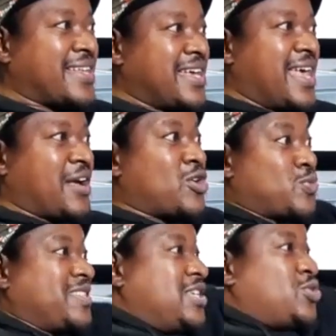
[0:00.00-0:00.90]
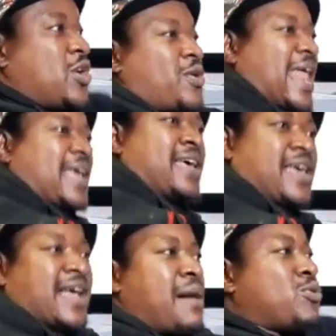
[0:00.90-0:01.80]
Right? Because we see today,
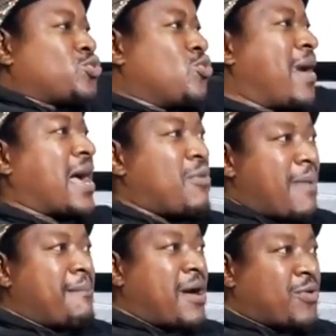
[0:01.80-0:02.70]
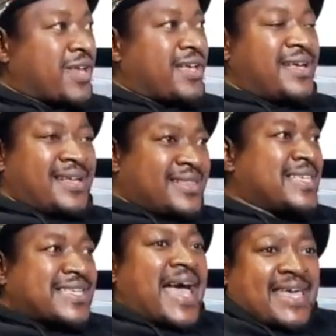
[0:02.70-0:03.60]
like, Kabo Zuma, Kabo Mama,
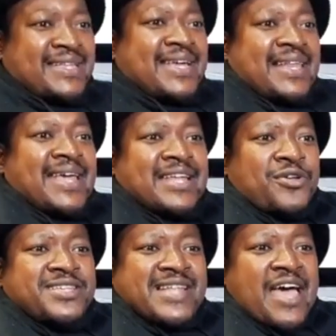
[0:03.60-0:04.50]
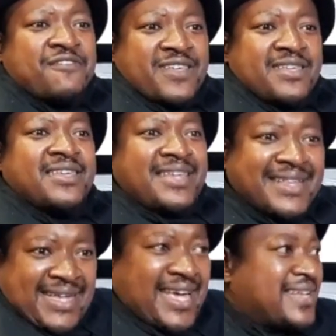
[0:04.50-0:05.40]
this guy, he did lay down his life.
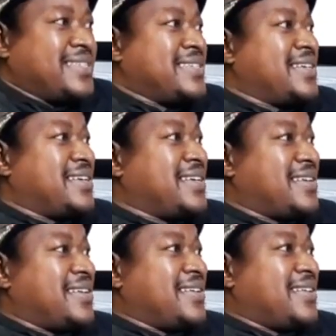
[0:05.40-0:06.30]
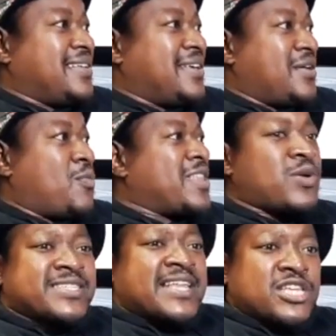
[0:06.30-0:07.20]
He did.
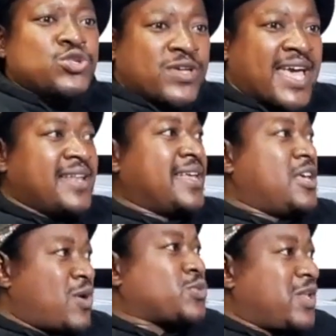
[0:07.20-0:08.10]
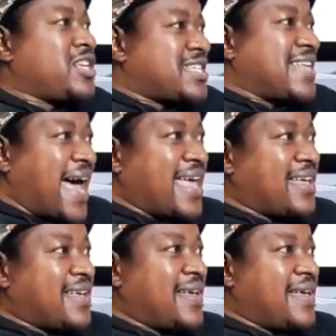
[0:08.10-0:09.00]
When there was nothing to gain, he was willing to
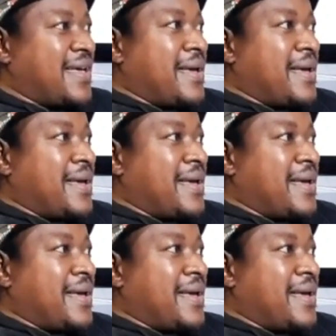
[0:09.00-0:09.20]
die.